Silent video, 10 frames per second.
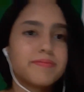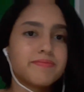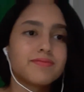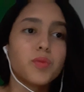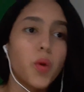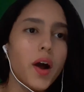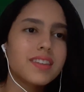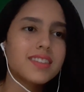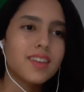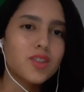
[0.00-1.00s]
Why
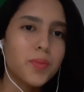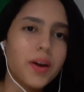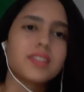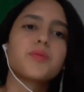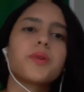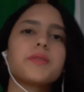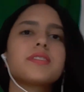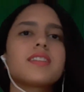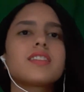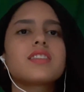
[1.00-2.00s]
is this a surprise? Well,
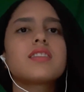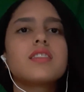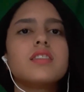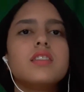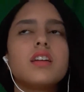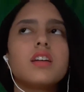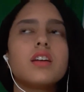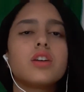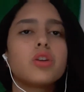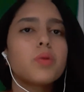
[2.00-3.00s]
since
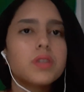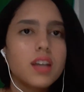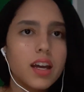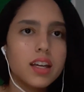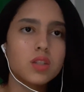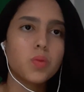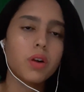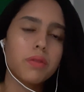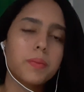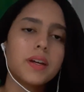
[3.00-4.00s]
the USA is one
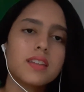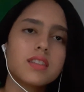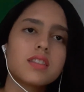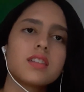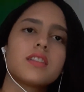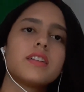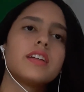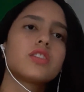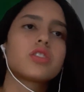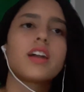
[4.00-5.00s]
of the biggest
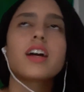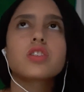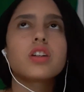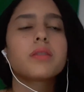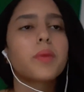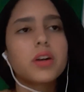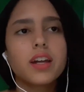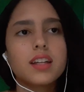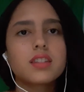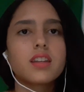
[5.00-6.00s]
international
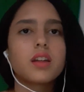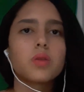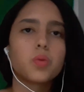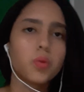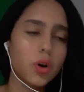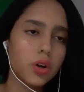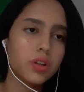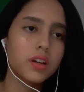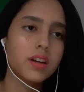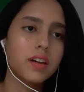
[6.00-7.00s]
markets in the
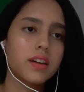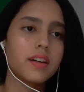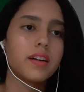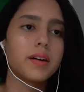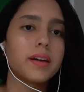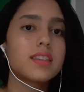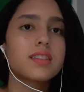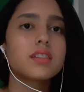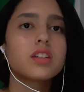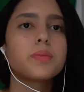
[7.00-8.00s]
world, it's
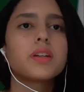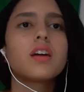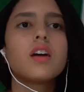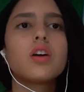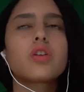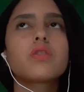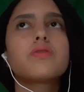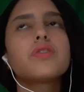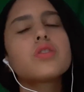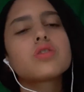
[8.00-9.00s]
a little bit
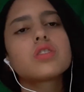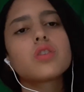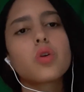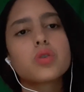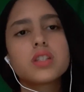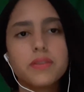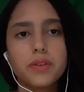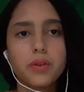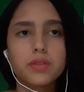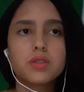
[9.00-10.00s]
confusing or
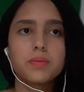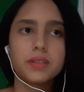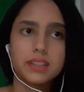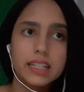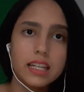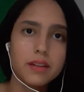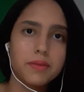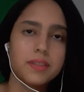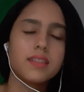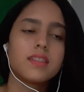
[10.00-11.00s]
difficult to
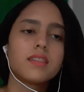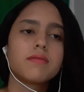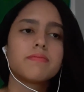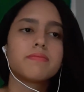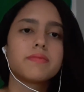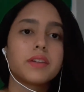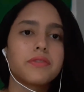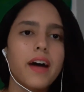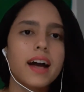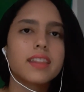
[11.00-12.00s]
believe the
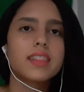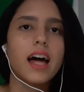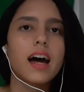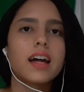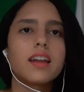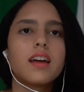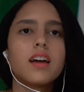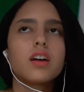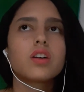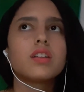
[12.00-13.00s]
fact that
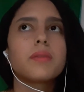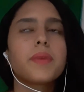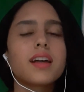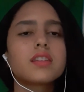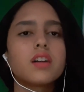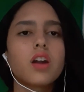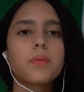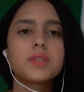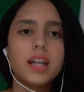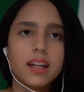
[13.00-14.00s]
Colombia is not
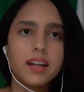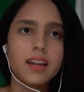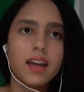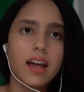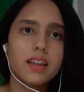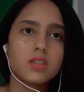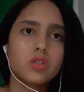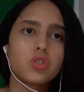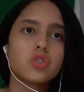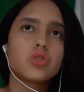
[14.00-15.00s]
obtaining
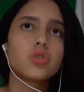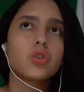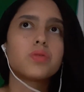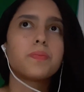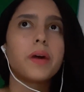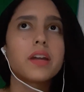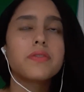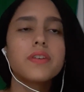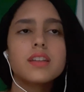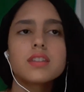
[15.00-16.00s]
such good
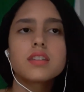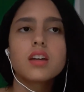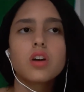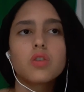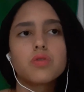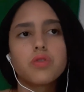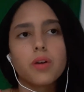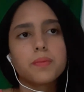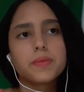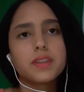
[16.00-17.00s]
benefits
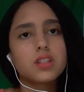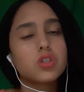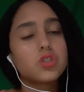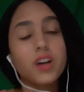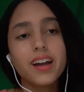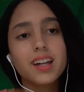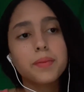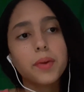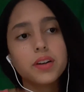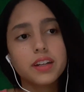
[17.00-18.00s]
from this
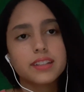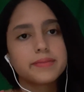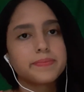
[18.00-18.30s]
giant market.